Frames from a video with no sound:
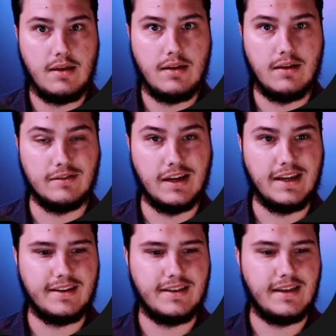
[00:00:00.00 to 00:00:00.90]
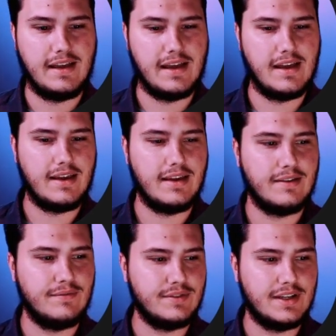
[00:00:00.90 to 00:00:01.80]
Alright, I
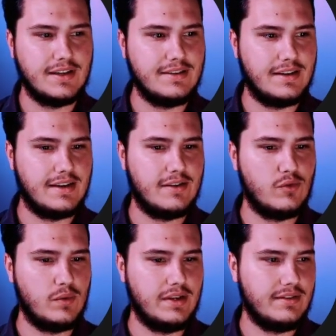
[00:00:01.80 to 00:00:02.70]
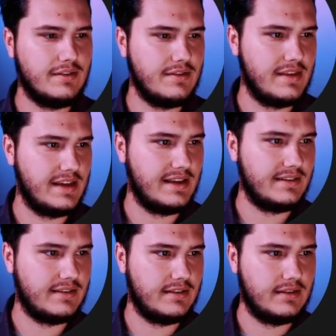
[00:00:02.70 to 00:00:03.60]
am done now with
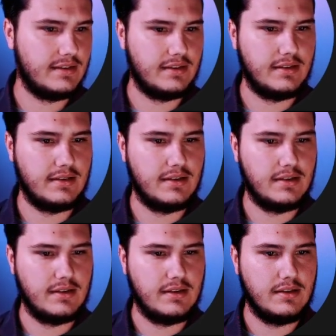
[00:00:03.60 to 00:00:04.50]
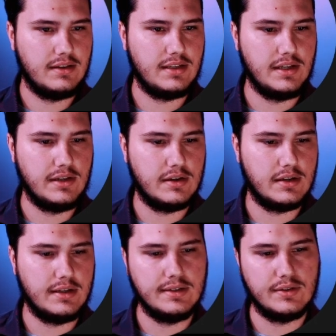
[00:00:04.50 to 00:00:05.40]
that tier,
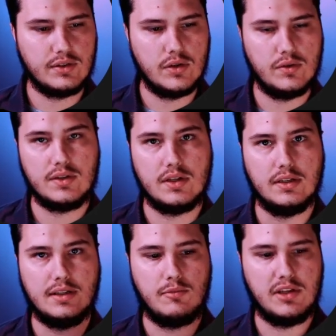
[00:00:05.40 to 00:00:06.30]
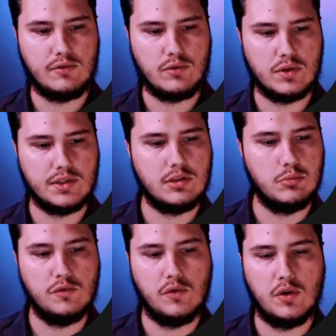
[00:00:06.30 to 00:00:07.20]
and so it's going to tell me, of course, to
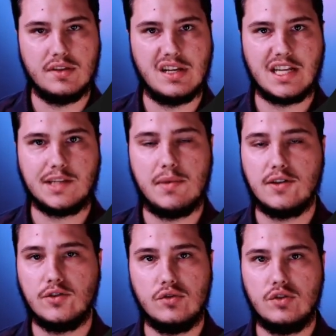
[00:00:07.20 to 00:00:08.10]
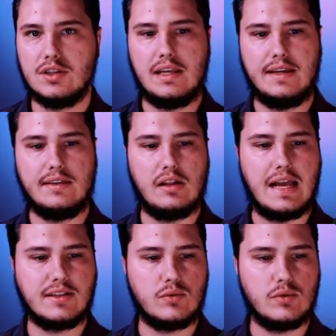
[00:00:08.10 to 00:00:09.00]
move on to the next module just like the
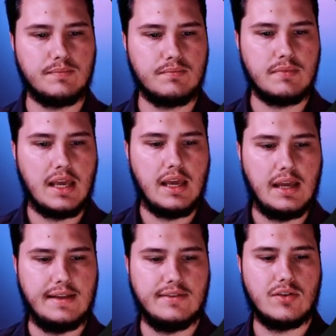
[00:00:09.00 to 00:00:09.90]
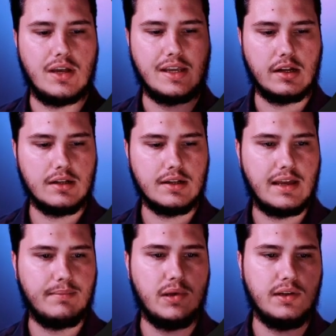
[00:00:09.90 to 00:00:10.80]
last one, and so I could click
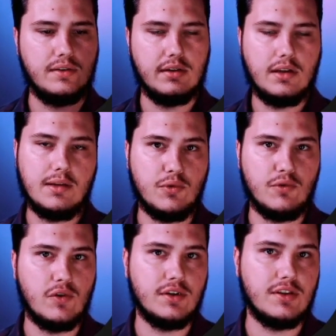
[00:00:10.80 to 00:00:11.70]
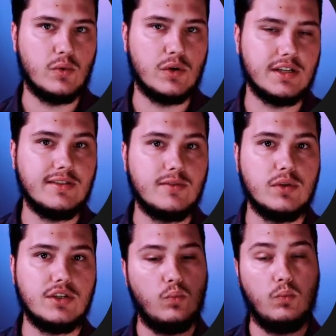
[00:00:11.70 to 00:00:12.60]
that button and move on to the words,
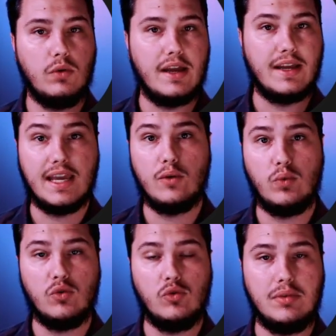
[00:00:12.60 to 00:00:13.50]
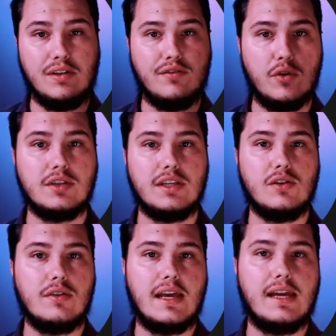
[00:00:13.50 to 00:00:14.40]
which again we will be focusing
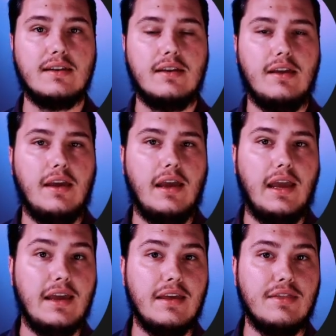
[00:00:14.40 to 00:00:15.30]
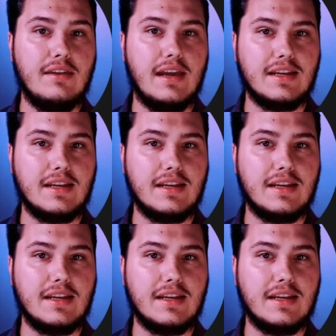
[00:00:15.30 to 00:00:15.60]
on that in the next